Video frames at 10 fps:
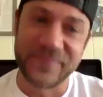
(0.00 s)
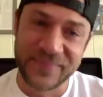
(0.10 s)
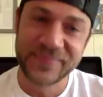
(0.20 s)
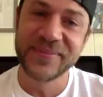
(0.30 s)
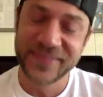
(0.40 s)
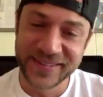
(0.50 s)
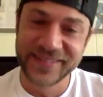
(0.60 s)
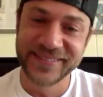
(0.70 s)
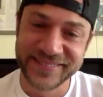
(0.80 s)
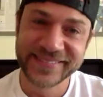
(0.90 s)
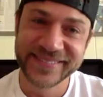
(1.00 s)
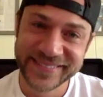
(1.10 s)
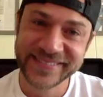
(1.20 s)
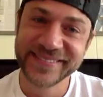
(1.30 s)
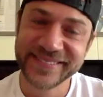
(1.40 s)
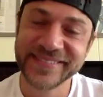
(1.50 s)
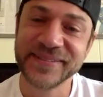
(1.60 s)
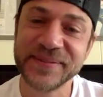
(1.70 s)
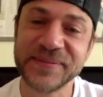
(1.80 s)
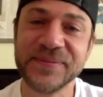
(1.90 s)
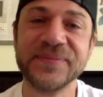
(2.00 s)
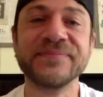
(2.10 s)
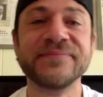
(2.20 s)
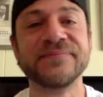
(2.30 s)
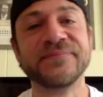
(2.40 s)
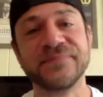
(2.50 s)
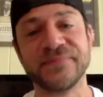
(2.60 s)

that is uh, the best thing you